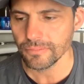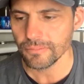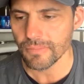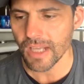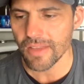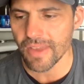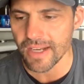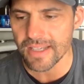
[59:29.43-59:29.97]

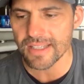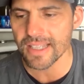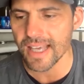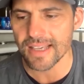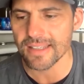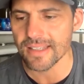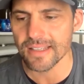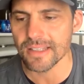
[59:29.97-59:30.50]
That is the
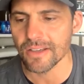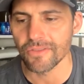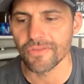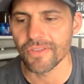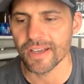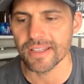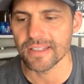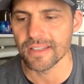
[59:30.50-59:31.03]
essence of
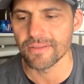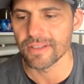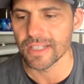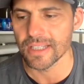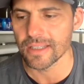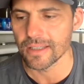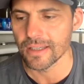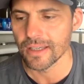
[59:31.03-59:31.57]

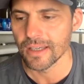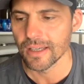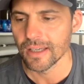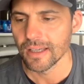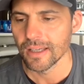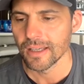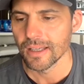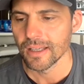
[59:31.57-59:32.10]
festivity.
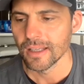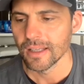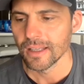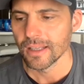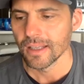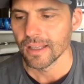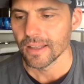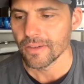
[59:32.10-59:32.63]

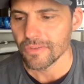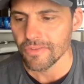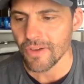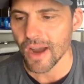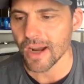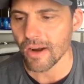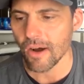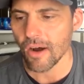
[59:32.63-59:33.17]
The
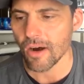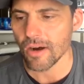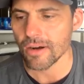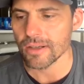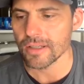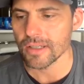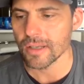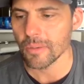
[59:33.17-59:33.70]
fine
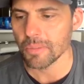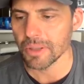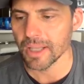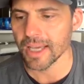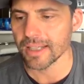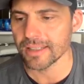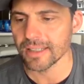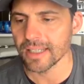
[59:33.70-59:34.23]
arts
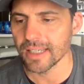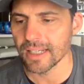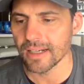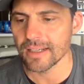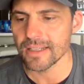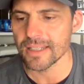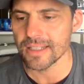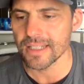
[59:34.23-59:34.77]
plant in
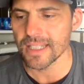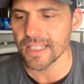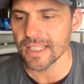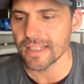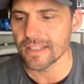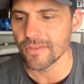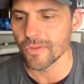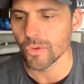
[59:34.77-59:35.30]
us
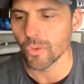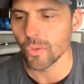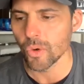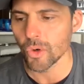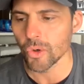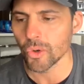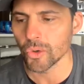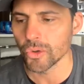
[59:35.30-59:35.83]
seeds of the
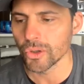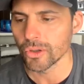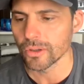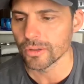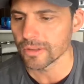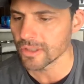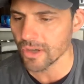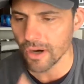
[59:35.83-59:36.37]
world.
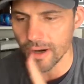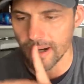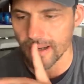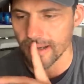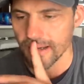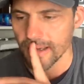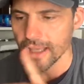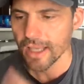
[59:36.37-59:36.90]
Sorry,
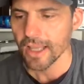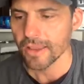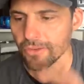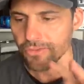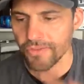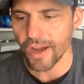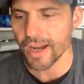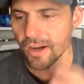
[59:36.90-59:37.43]
the
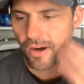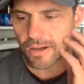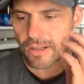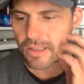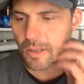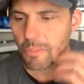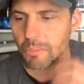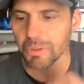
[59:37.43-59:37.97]
fine
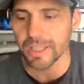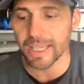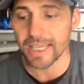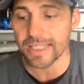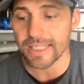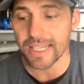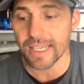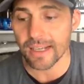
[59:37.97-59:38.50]
arts plant
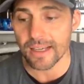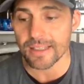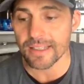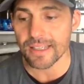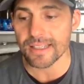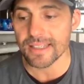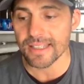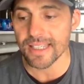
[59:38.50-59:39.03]
in us
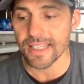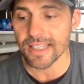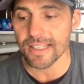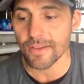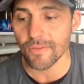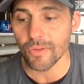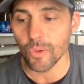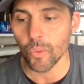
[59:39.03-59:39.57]
seeds
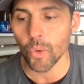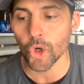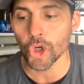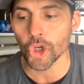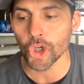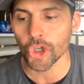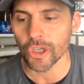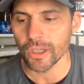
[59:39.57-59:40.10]
of the
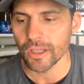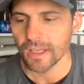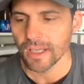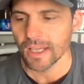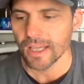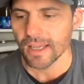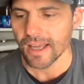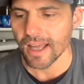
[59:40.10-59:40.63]
word
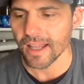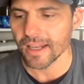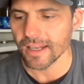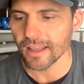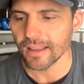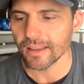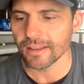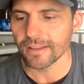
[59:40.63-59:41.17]
and
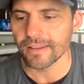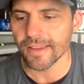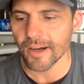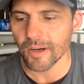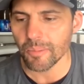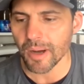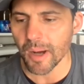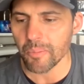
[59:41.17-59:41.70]

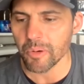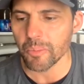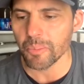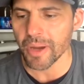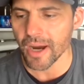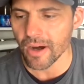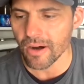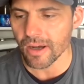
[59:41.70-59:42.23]
thereby
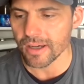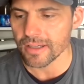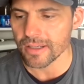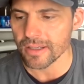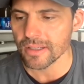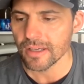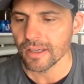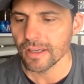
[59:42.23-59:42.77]
prepare us
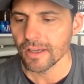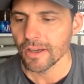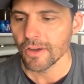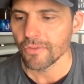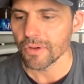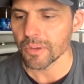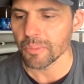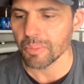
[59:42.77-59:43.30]

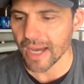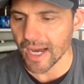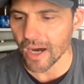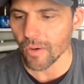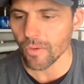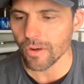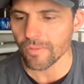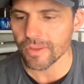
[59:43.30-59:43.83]
for the
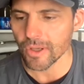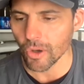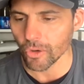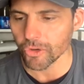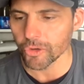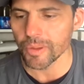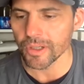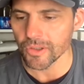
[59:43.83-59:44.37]
power of the
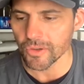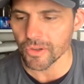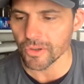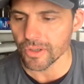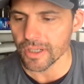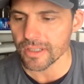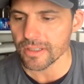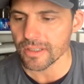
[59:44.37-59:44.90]
ultimate
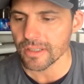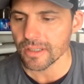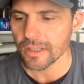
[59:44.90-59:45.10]
Eucharist